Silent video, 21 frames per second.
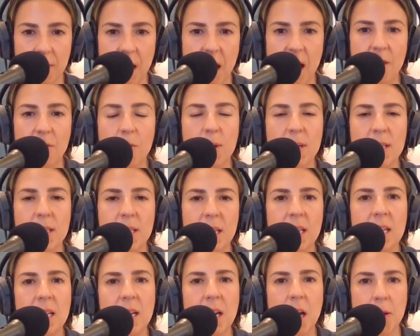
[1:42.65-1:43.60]
Have we
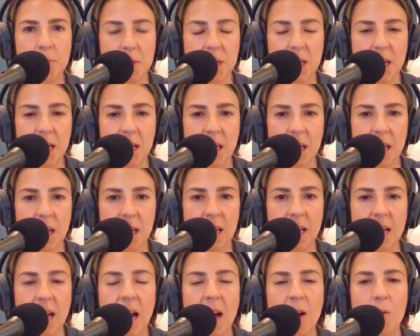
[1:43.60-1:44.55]
seen an mm-hmm. uptick
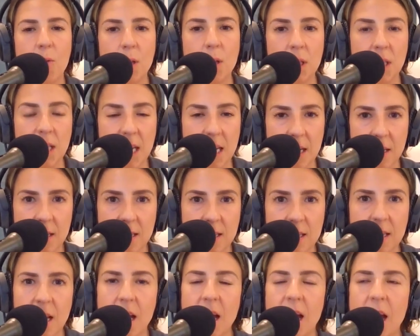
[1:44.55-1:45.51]
in our
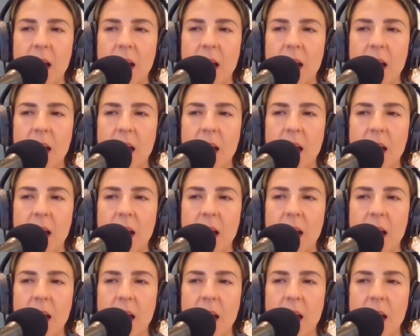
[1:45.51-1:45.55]
leads?